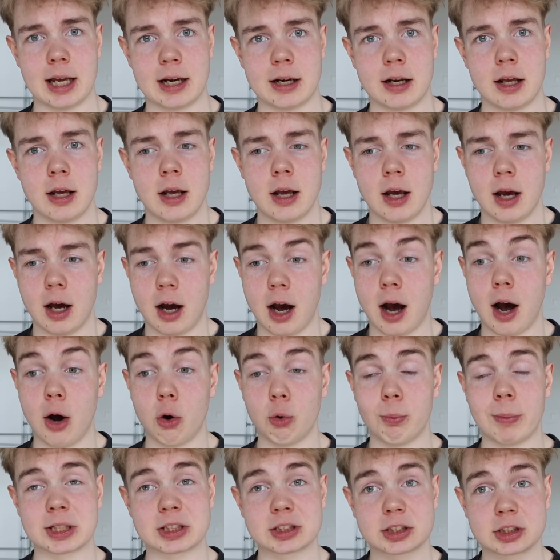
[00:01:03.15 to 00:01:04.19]
and how
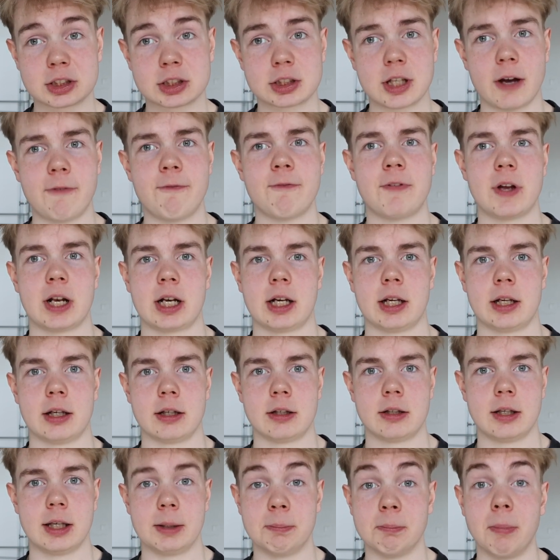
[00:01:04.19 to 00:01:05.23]
much
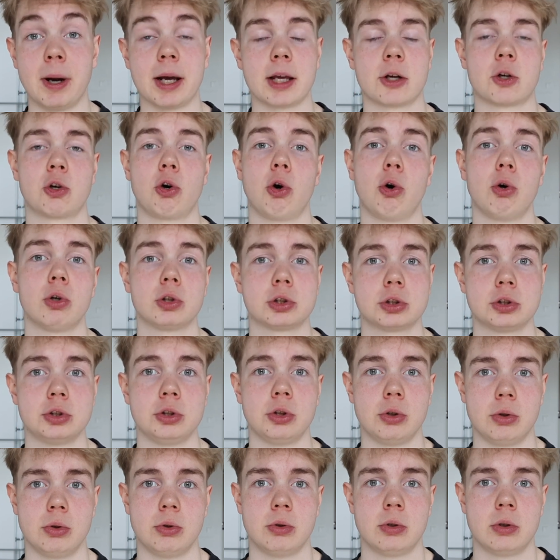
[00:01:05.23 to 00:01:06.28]
suffering it might cause
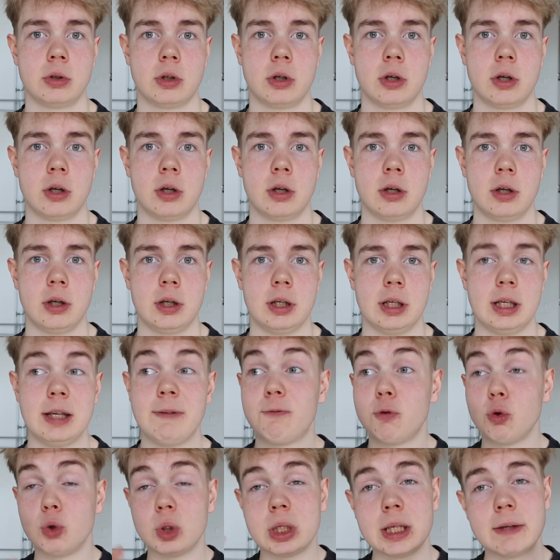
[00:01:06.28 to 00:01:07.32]
you,
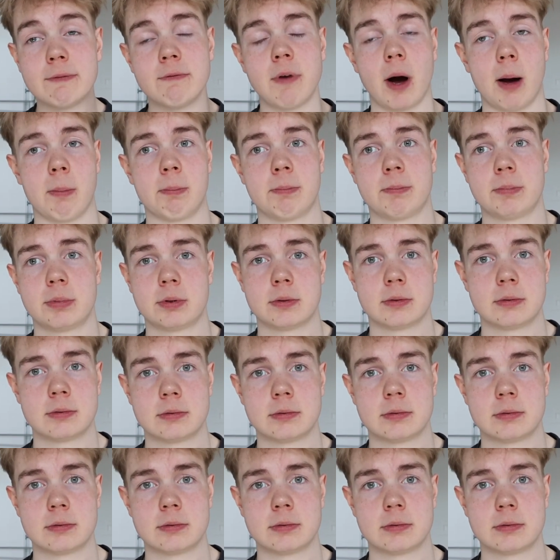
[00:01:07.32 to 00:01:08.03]
if you give up,